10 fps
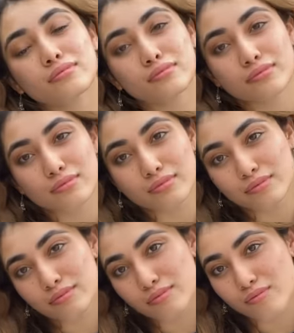
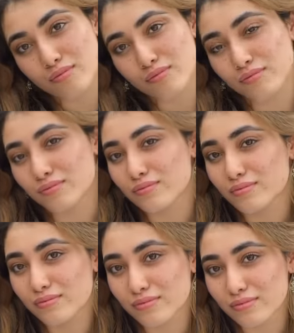
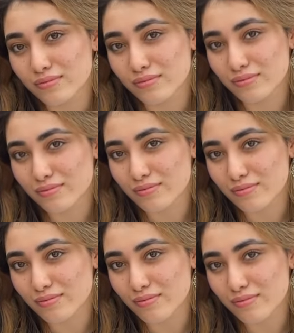
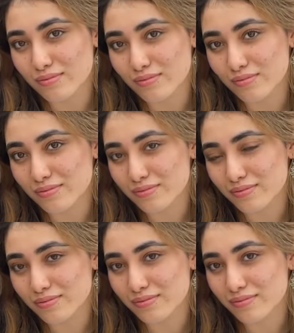
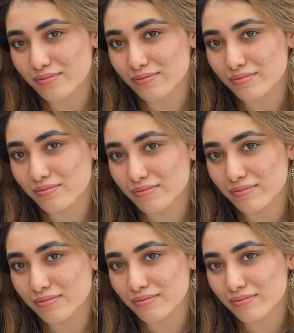
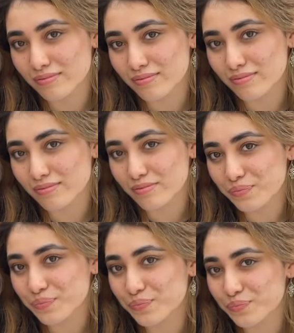
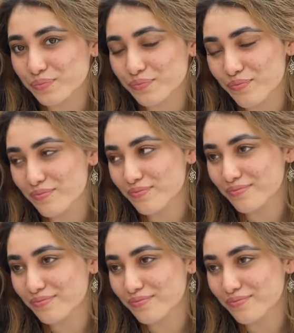No words are spoken by the person on screen.